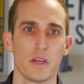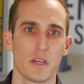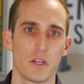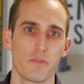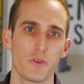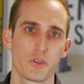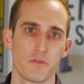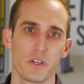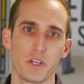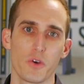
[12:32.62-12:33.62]
In a future
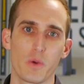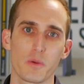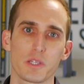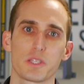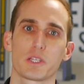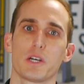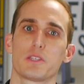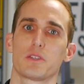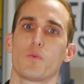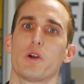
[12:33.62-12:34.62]
video, we will
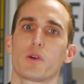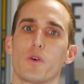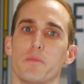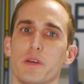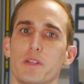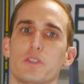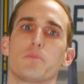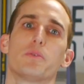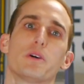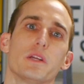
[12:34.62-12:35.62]
discuss what equipment to
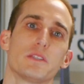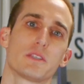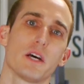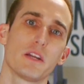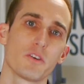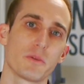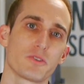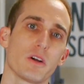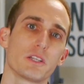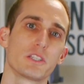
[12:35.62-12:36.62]
put inside your
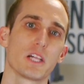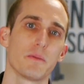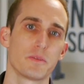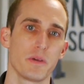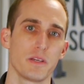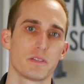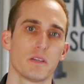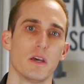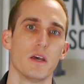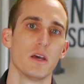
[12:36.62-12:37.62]
metrology lab space
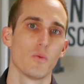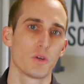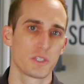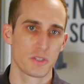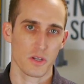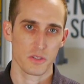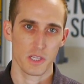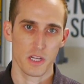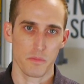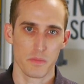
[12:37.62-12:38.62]
once it's all
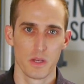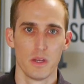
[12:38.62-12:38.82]
set up.